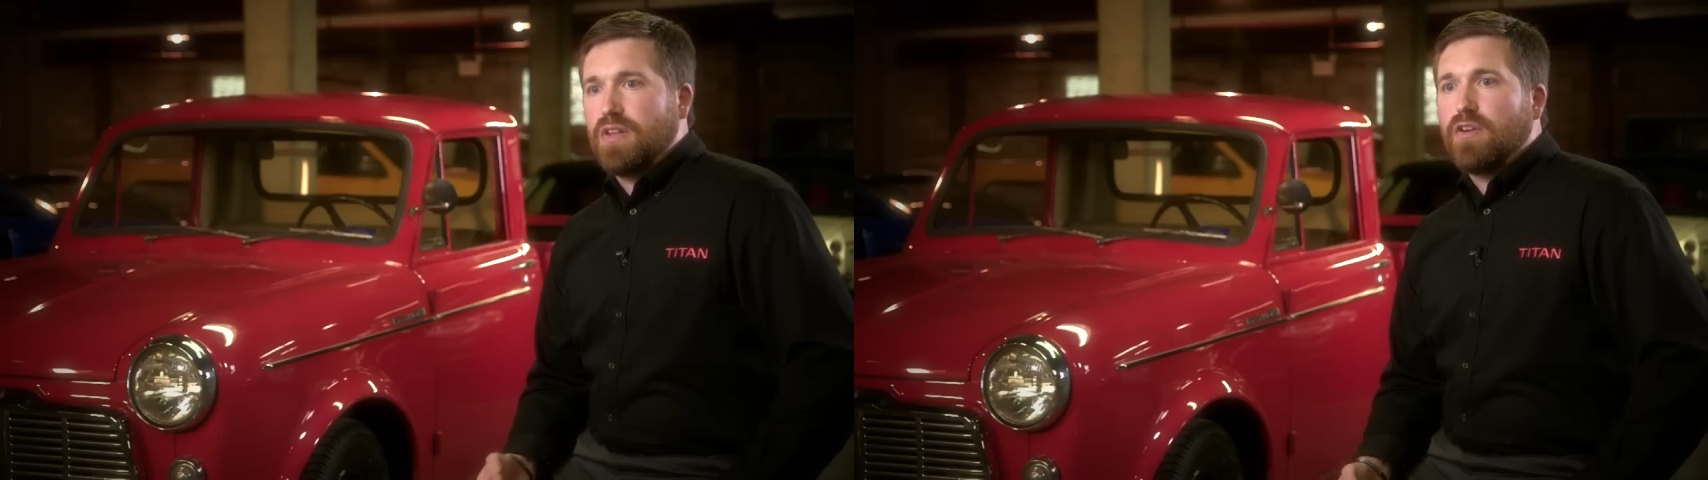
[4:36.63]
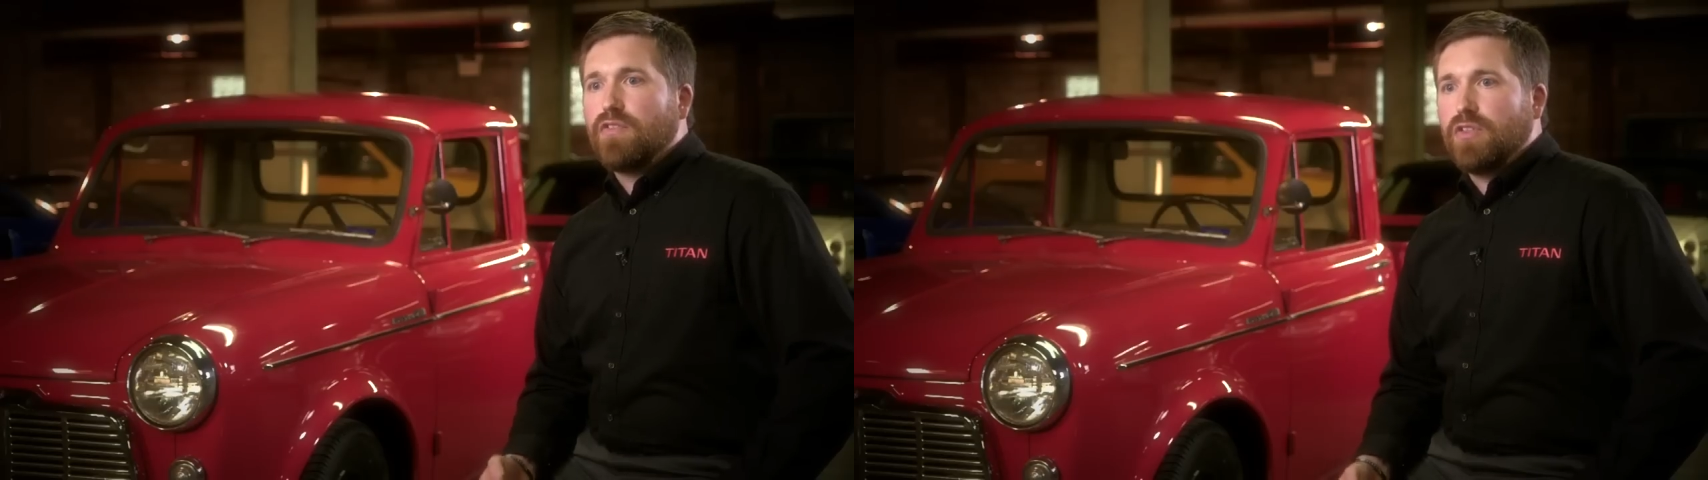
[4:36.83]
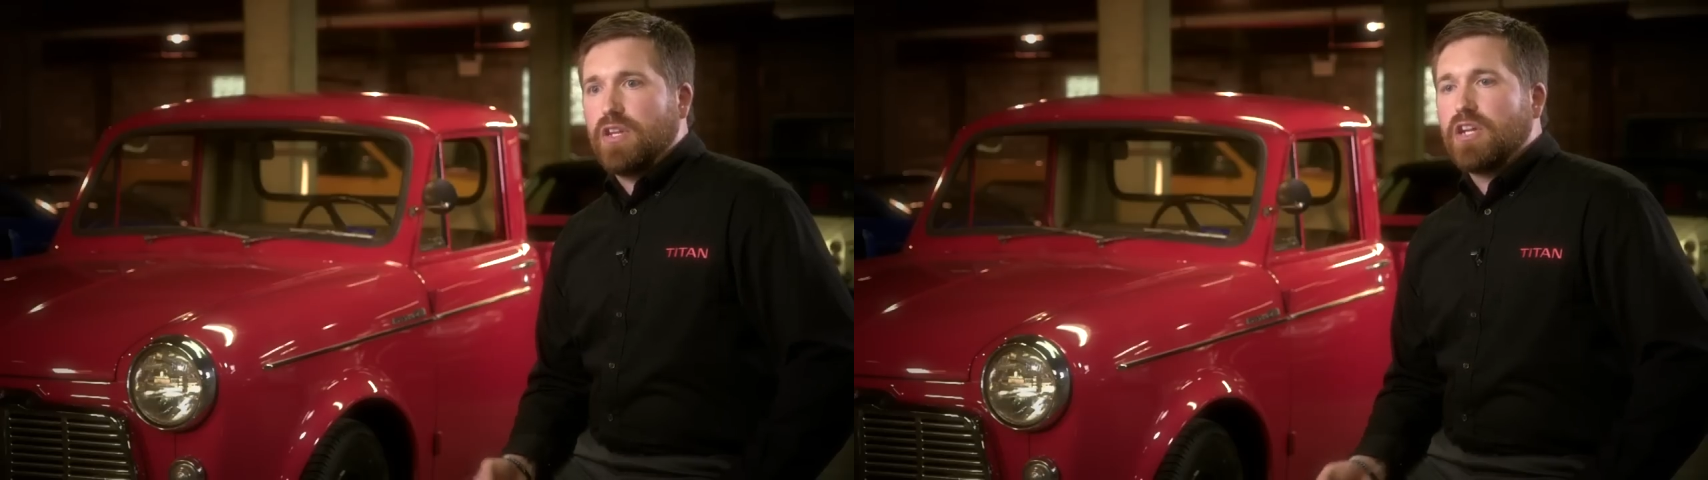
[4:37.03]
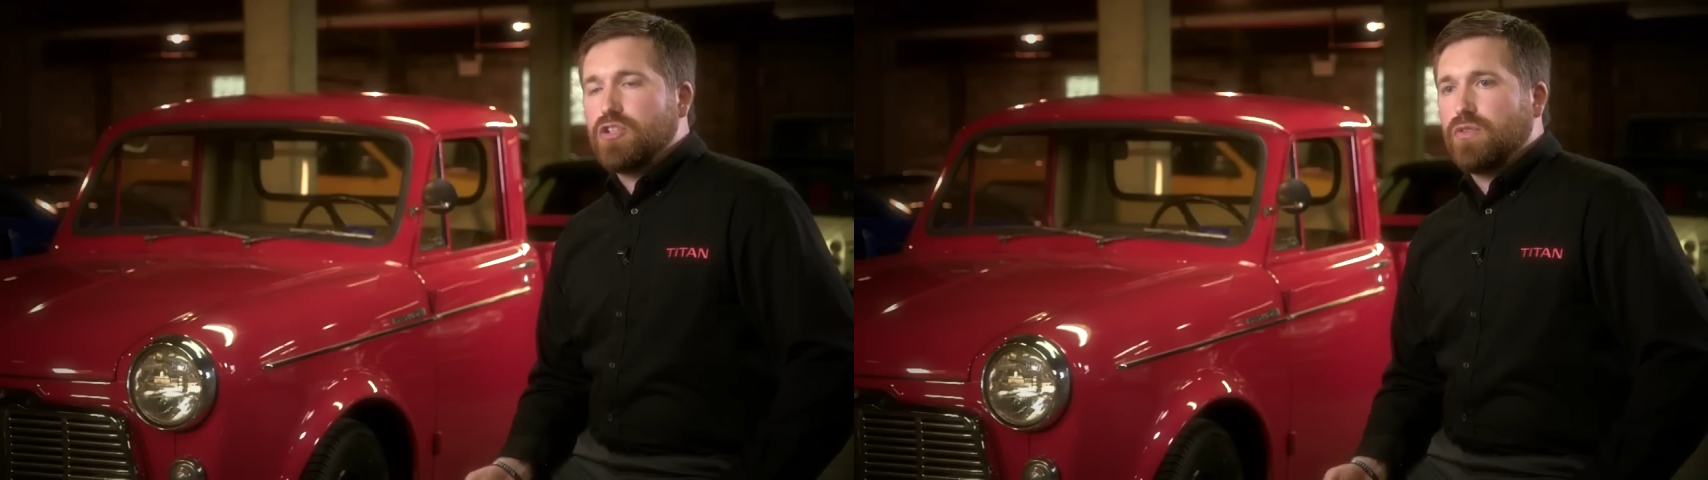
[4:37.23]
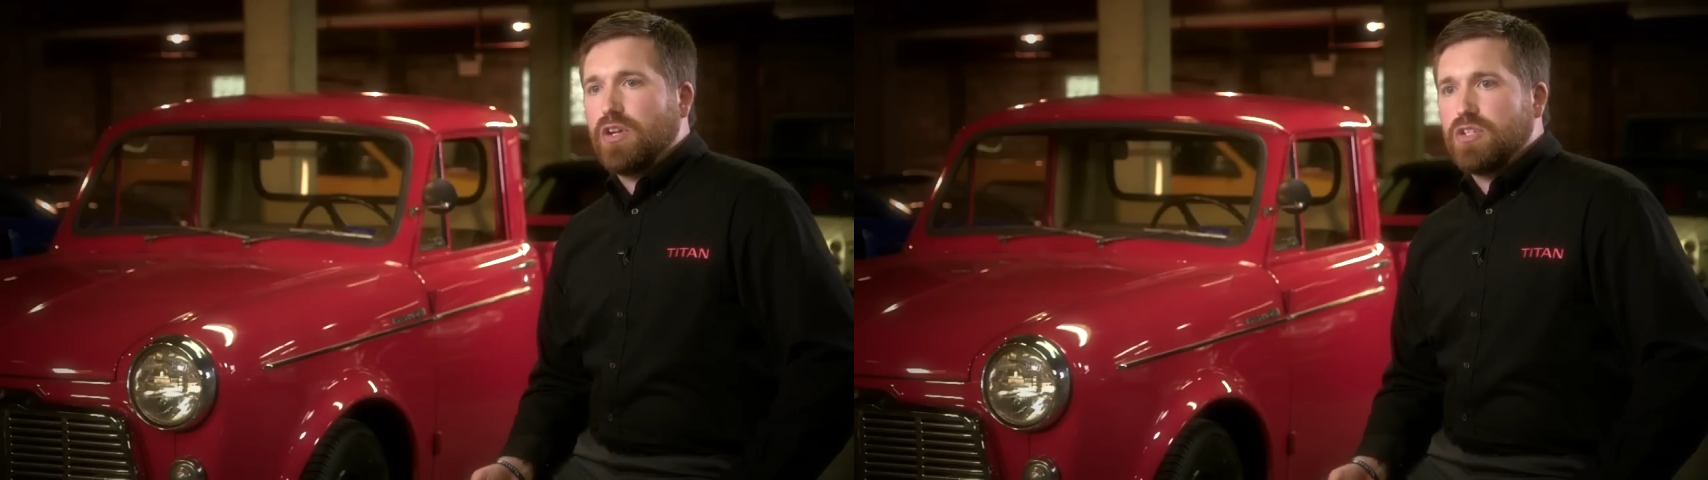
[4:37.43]
there for the
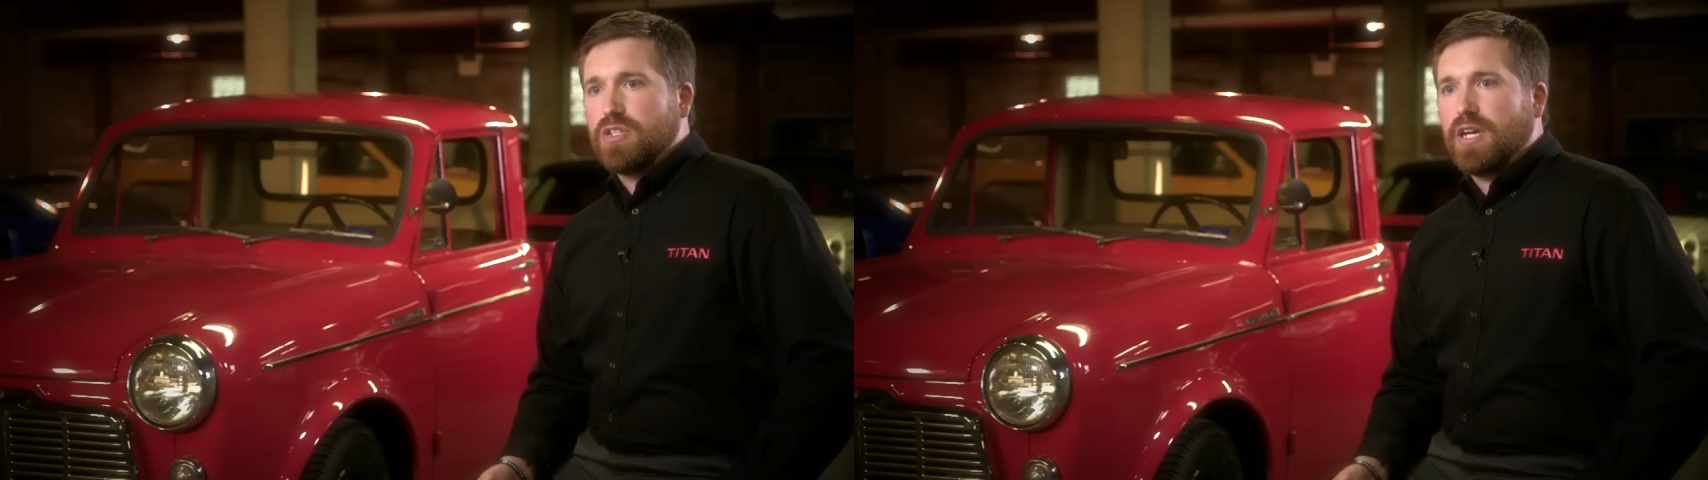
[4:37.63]
next generation